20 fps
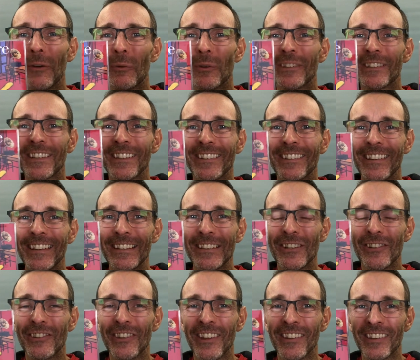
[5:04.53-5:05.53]
Which
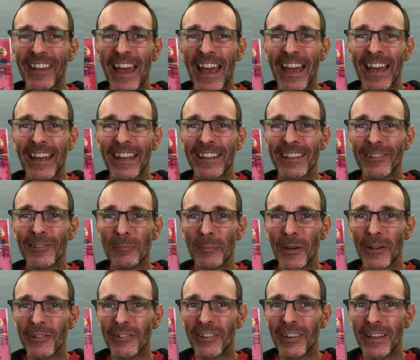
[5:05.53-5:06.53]
continues this hand
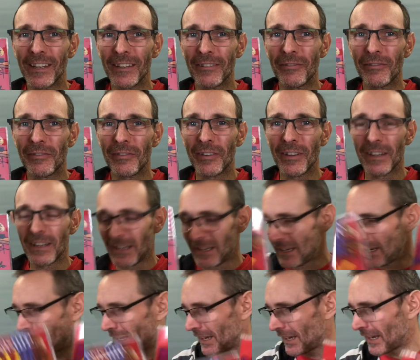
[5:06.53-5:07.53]
motif.
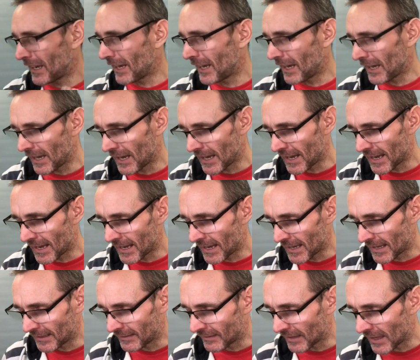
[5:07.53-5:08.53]

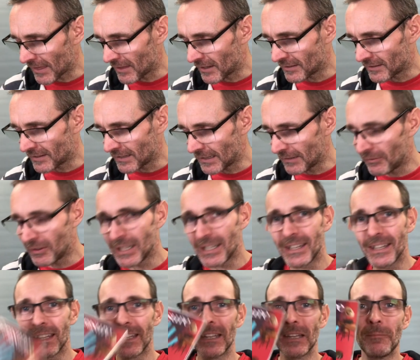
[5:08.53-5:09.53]
And the
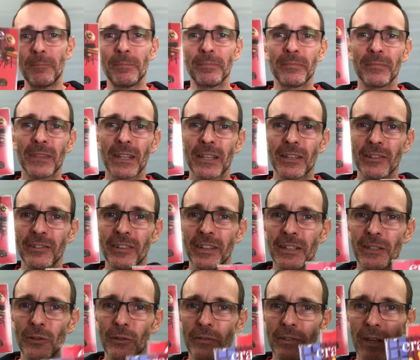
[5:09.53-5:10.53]
DVD
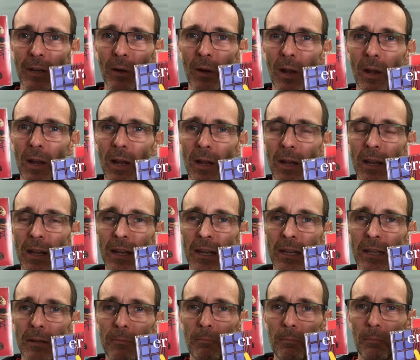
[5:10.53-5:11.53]
continues it
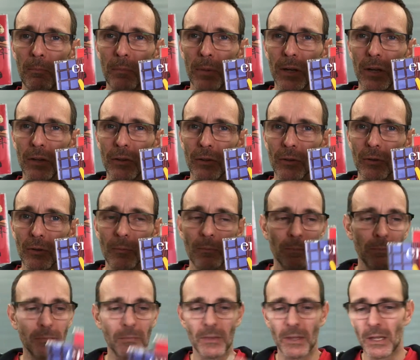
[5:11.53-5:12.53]
in blue.
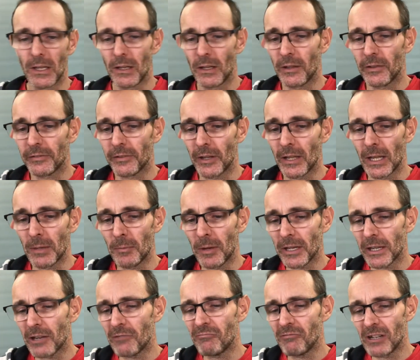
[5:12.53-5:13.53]
So they
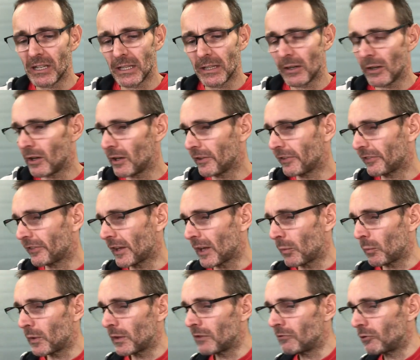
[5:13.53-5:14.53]
make a really nice set
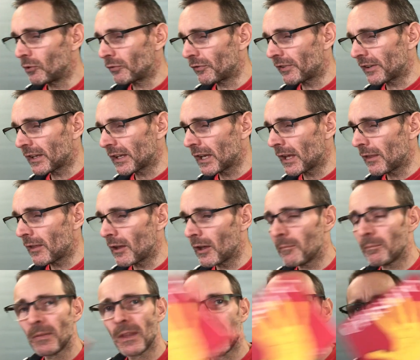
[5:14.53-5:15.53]
when they're all together.
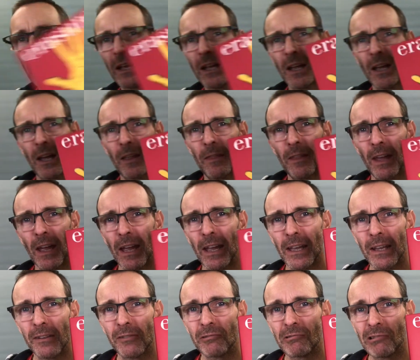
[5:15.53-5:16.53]
And the
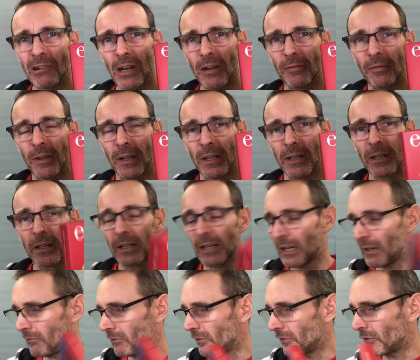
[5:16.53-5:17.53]
hand graphic
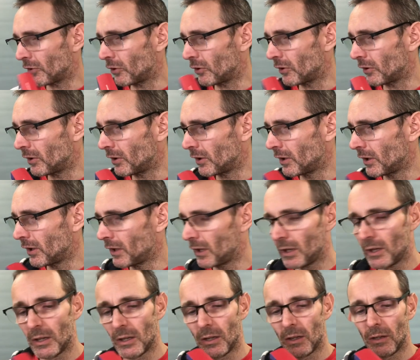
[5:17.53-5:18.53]
carries on
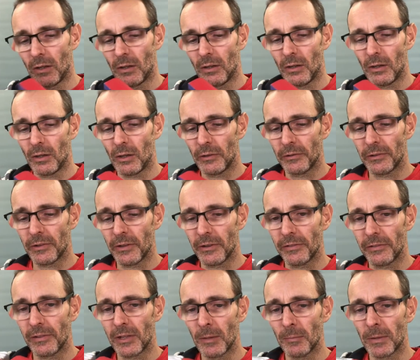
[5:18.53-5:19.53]
onto the
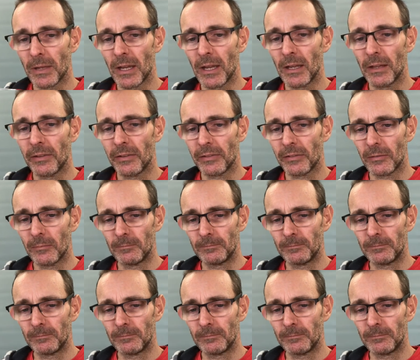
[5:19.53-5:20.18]
slipcase.